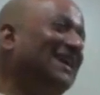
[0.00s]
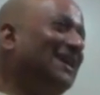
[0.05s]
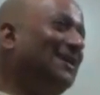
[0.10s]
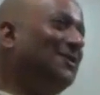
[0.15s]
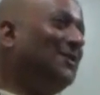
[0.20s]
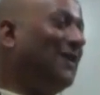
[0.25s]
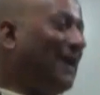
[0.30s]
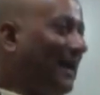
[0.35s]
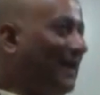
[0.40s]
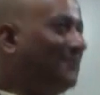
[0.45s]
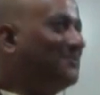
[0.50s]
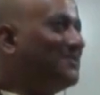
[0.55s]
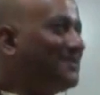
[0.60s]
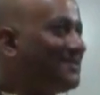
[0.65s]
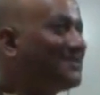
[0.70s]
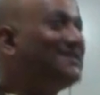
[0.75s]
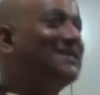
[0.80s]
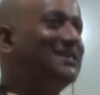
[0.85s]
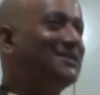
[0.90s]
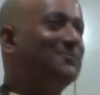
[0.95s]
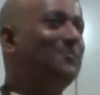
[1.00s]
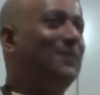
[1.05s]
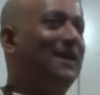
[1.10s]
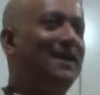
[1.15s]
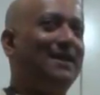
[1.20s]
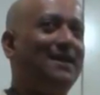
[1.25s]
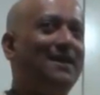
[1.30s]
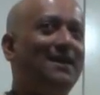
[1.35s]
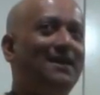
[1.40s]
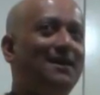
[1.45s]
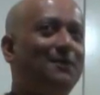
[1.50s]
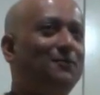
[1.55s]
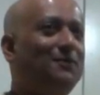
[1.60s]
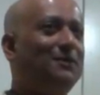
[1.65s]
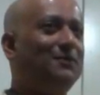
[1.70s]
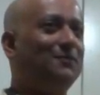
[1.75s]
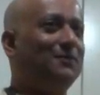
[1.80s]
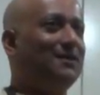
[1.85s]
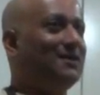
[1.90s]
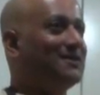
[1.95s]
No, I'm just explaining how
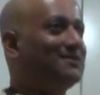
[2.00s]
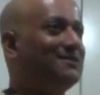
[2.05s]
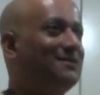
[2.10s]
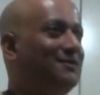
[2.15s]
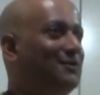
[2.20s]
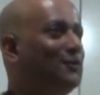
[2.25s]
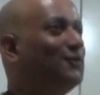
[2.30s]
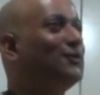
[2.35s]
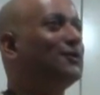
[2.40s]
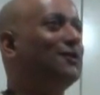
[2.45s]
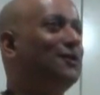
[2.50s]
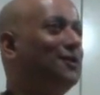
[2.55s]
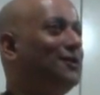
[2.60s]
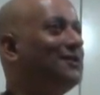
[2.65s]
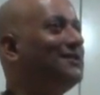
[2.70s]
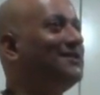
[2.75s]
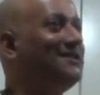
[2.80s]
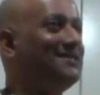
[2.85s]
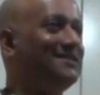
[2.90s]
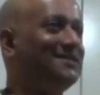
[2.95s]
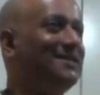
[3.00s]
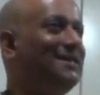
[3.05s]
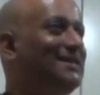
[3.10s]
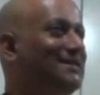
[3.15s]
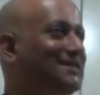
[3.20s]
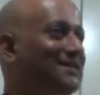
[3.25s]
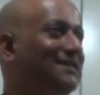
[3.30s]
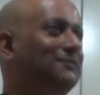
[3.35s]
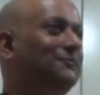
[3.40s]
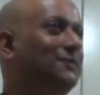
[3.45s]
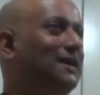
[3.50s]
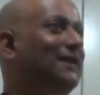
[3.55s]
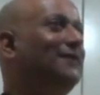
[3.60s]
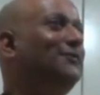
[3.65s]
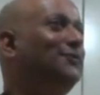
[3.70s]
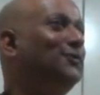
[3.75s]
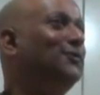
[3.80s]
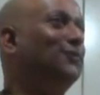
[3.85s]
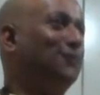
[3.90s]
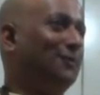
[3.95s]
it works. In yoga, all these things are
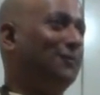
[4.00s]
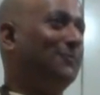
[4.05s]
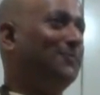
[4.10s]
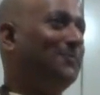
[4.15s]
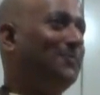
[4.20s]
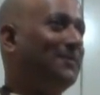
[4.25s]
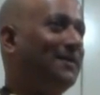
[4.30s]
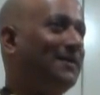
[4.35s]
well known.